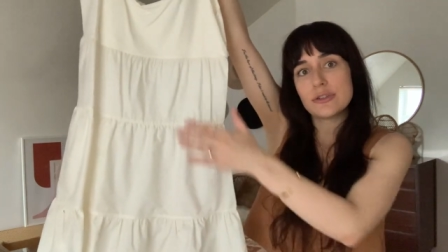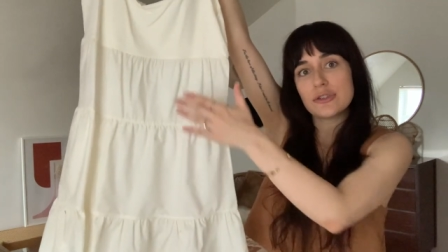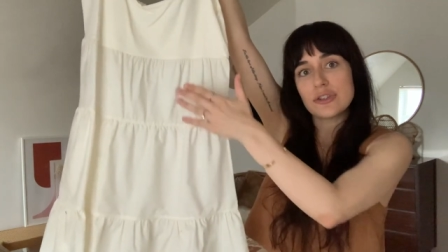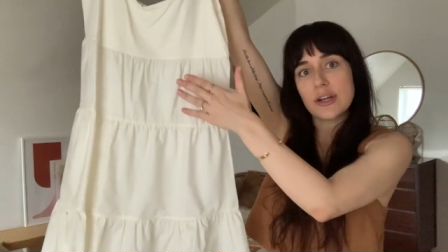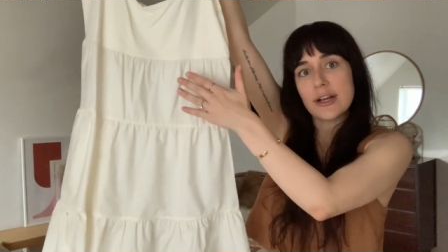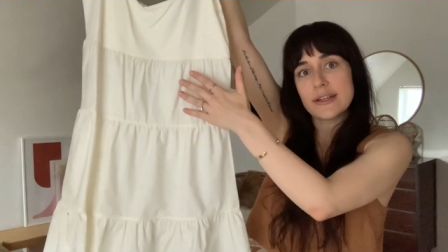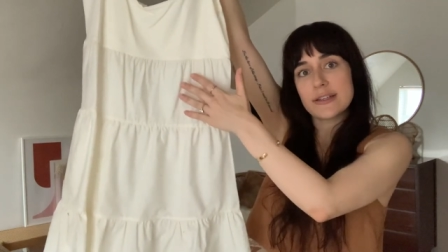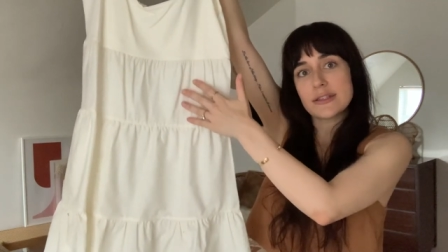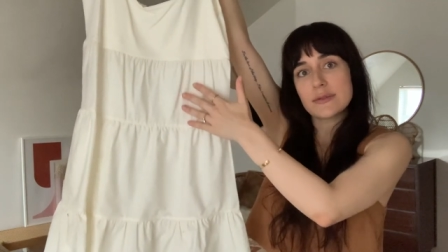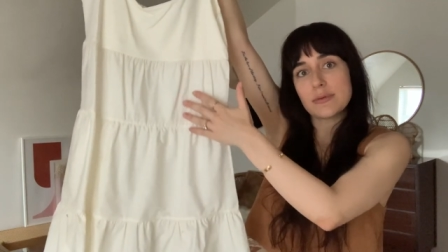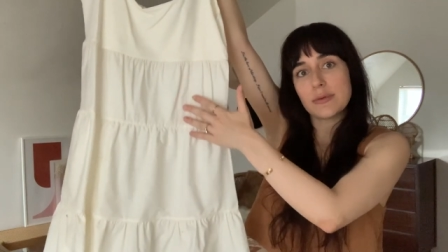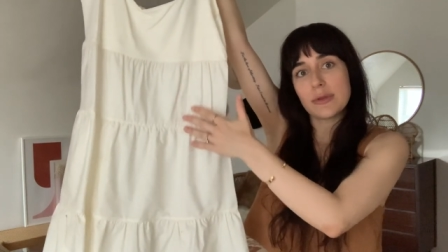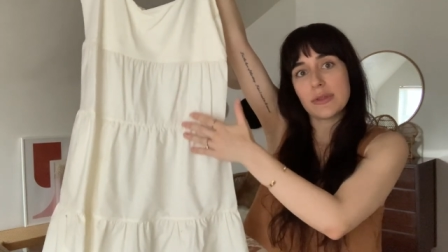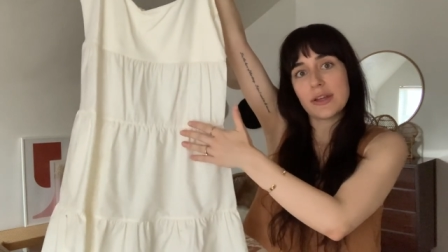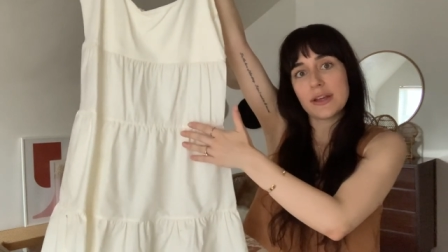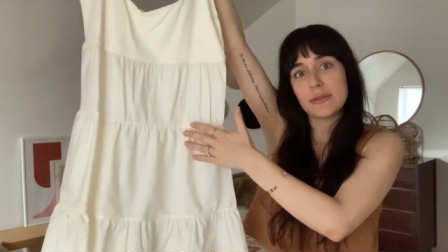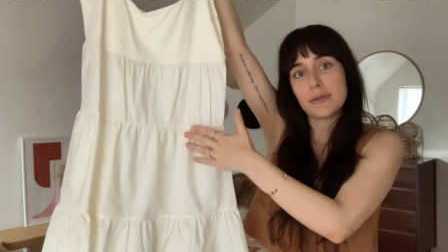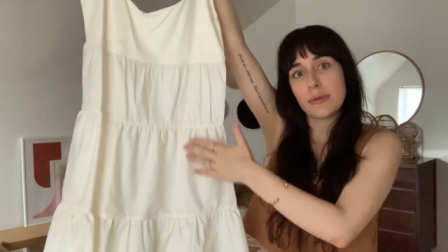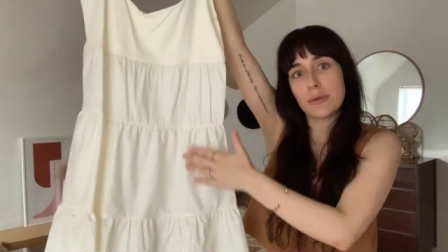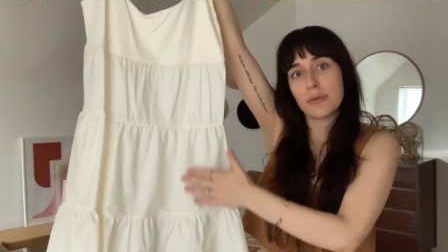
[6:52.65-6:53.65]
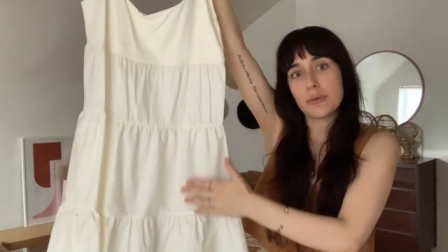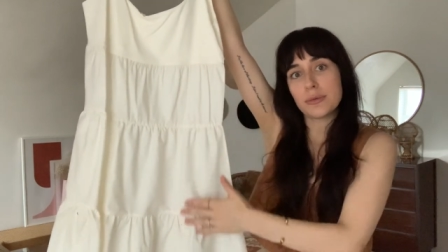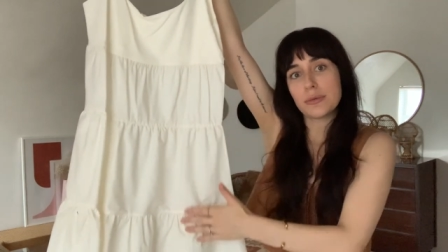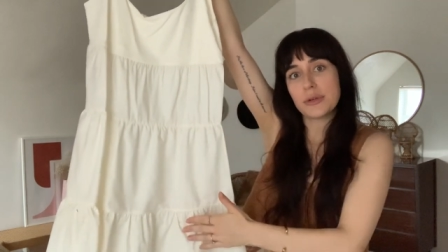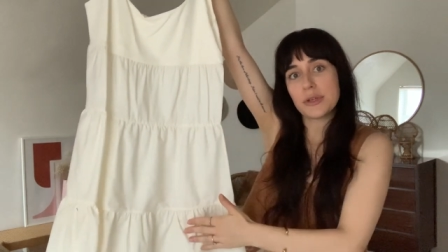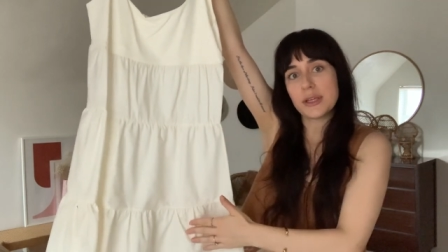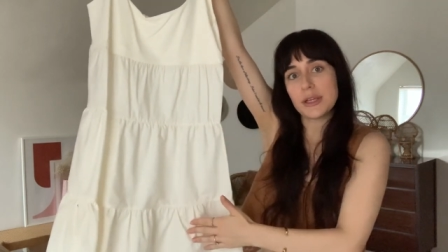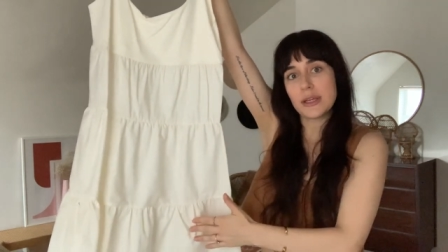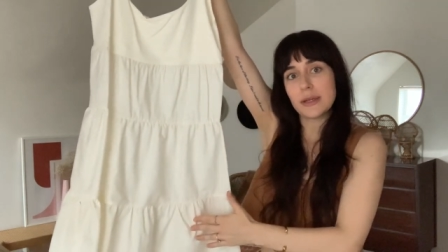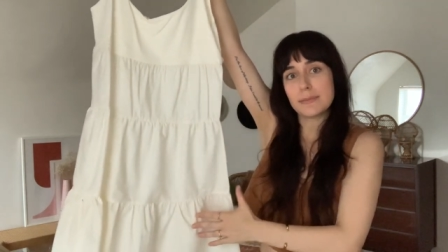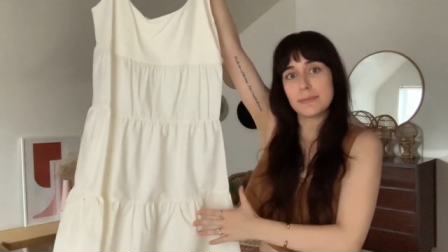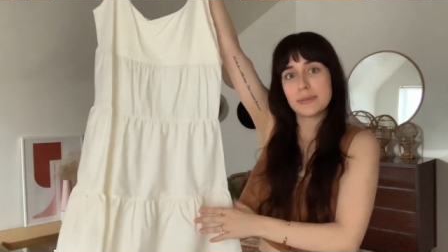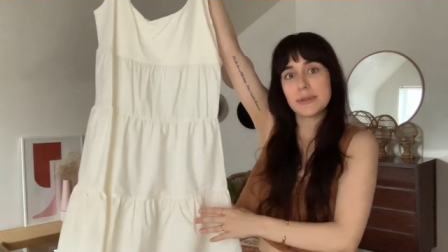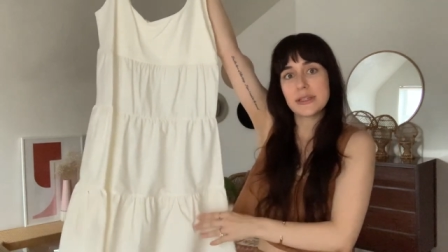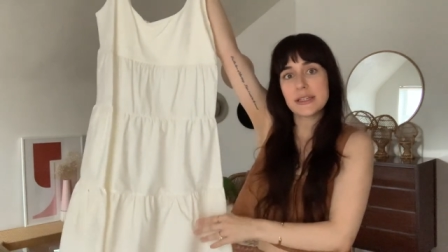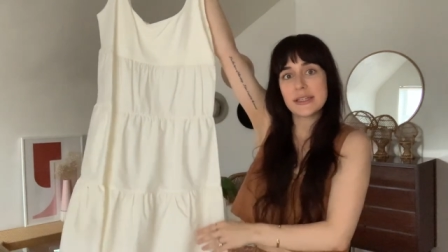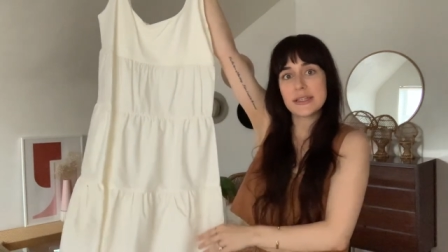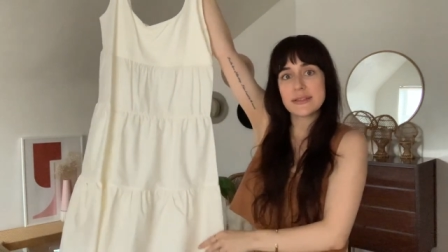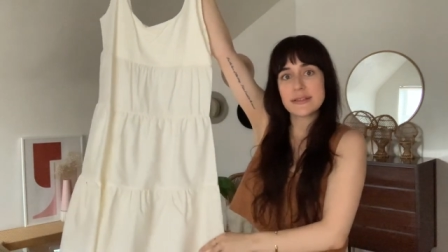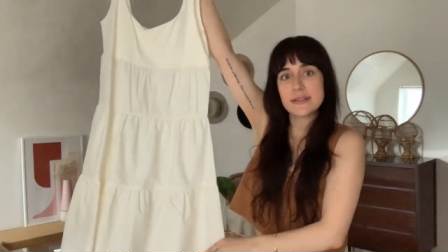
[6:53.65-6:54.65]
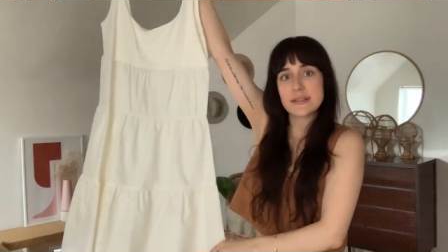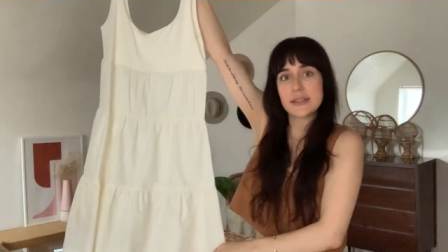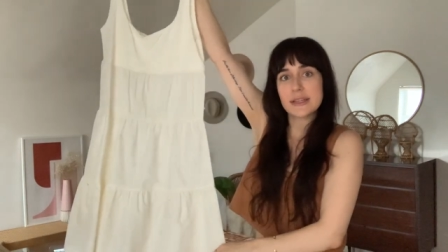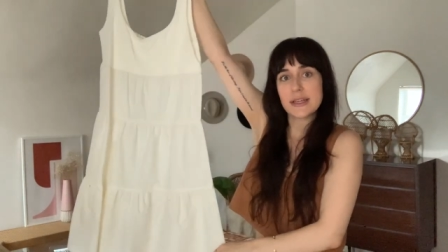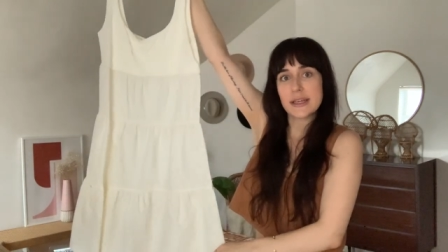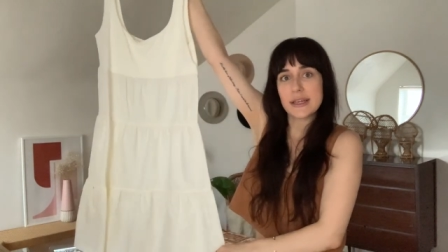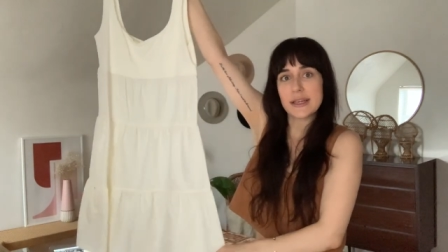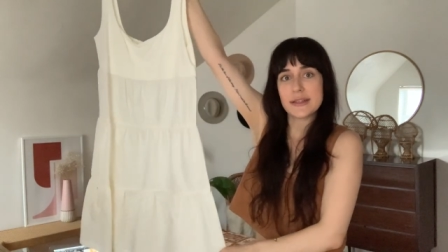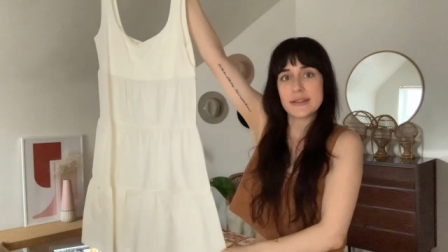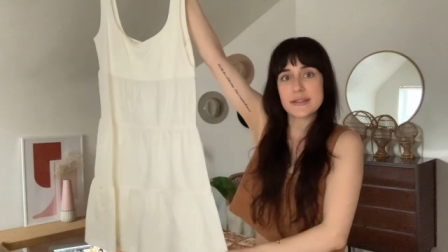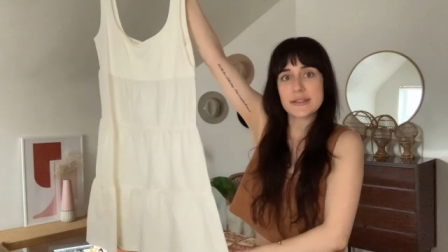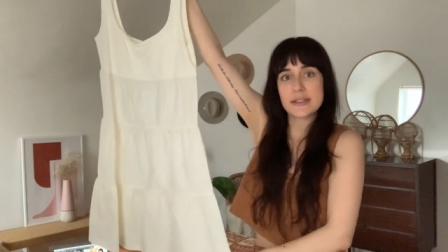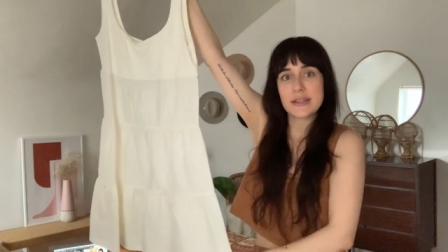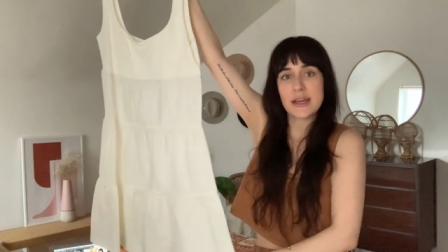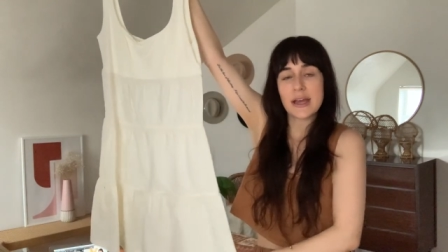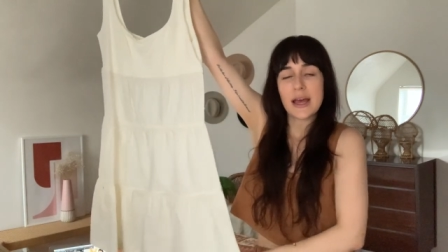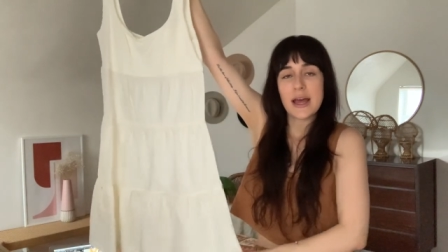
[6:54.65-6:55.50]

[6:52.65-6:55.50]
dress with like the three plates in it.